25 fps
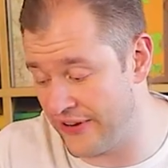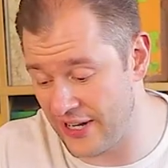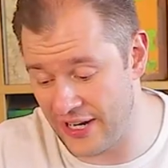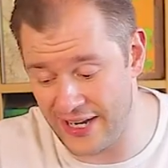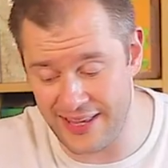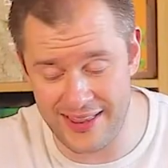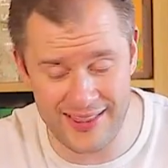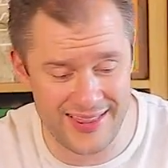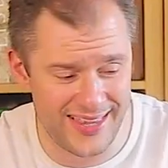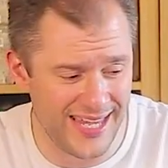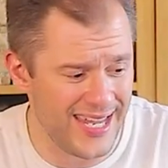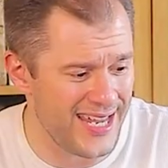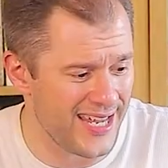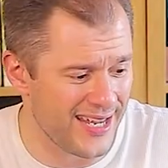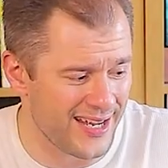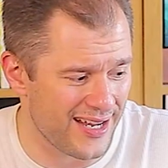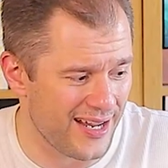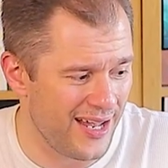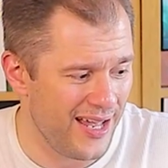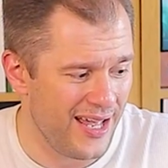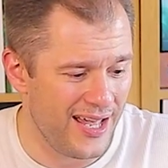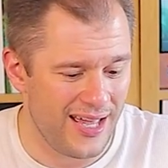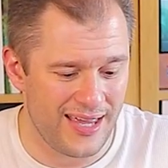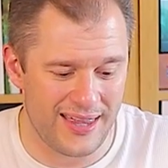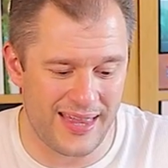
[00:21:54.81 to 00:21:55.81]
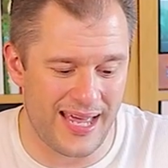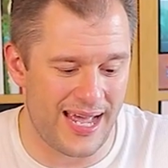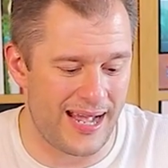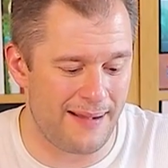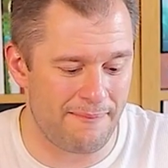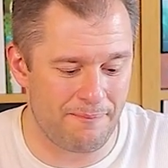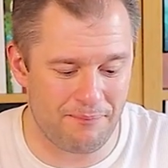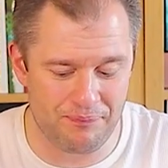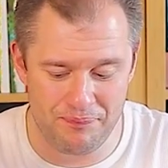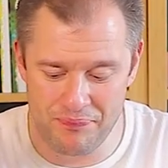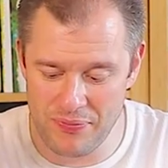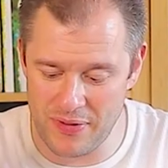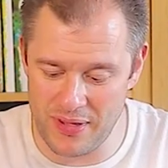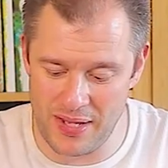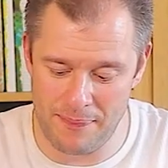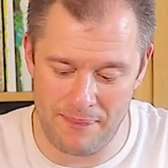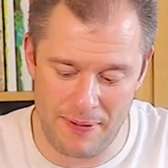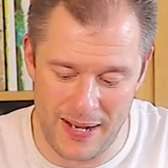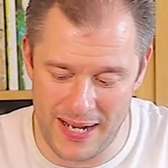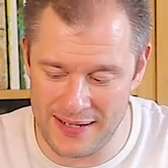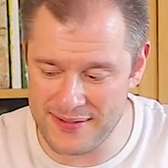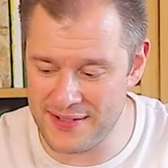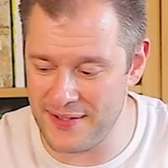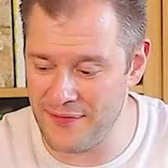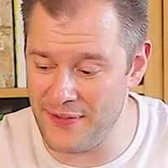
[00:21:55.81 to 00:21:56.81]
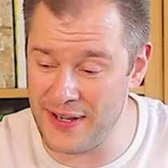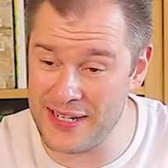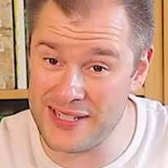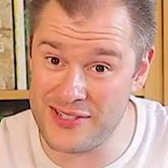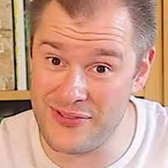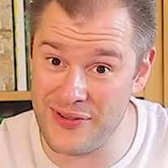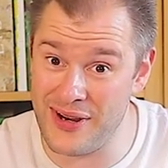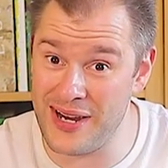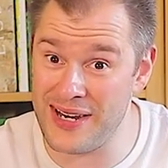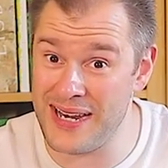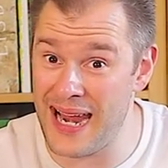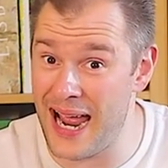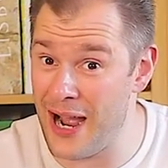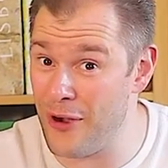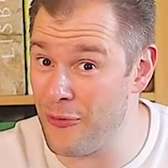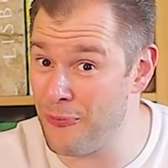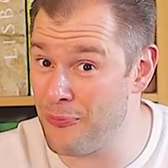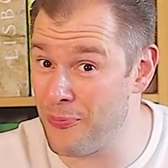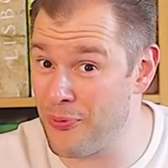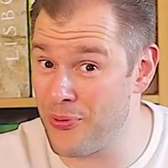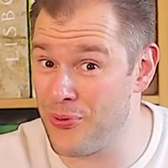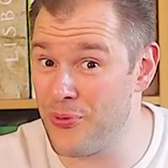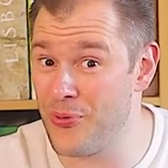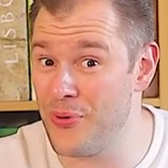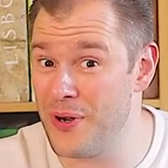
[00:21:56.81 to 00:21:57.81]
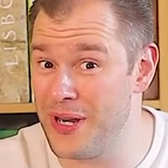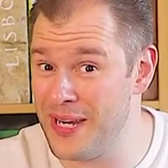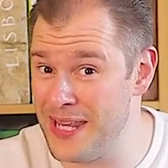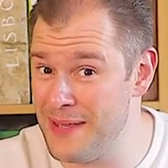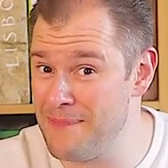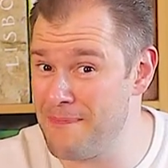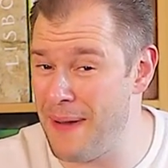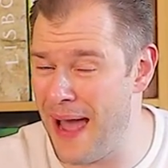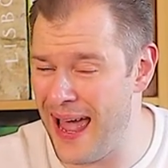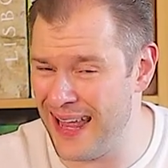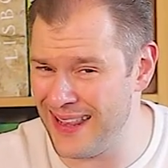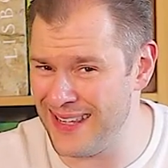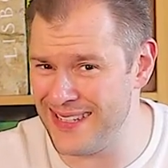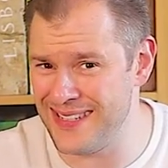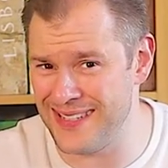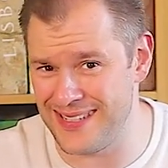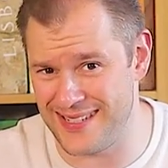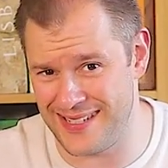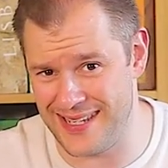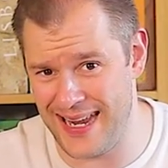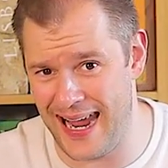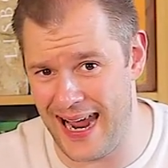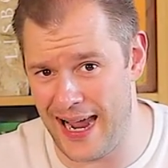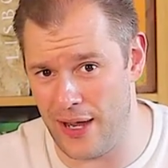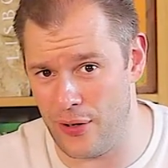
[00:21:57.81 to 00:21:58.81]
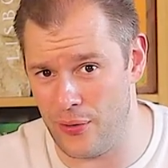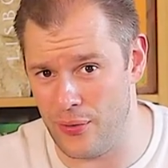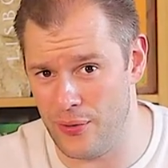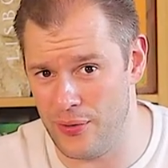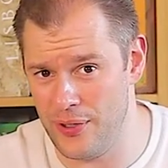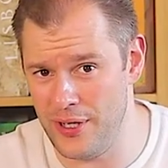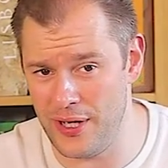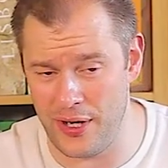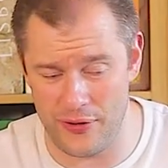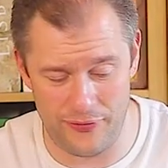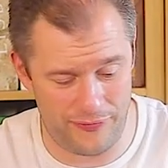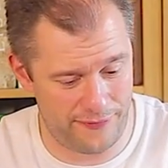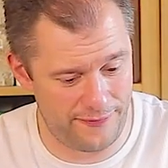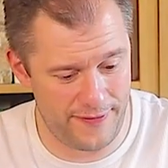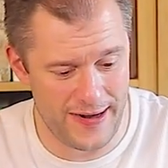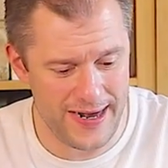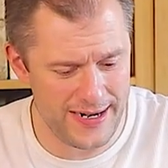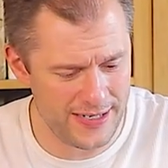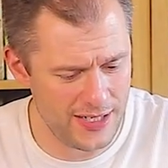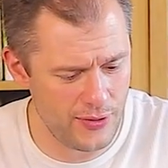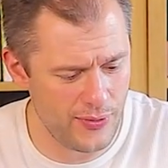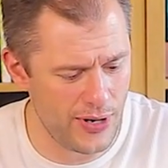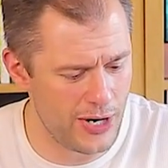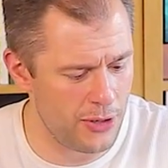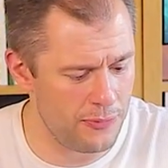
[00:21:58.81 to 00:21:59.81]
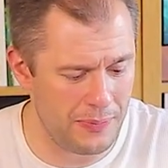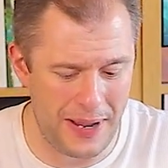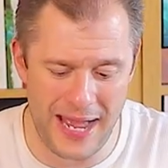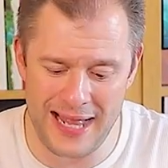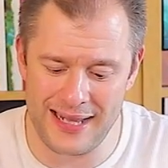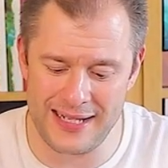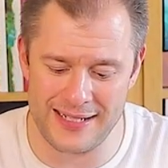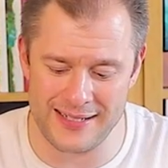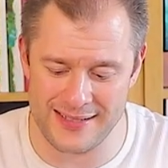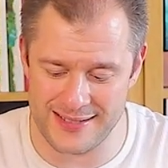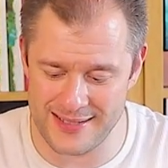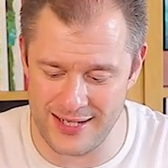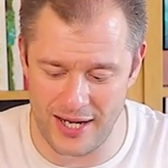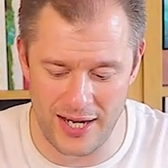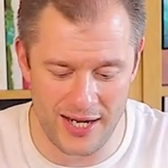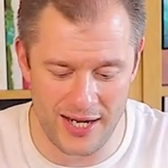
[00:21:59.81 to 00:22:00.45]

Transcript: And I think that the paths to victory are now pretty balanced now. You know, fairly well balanced.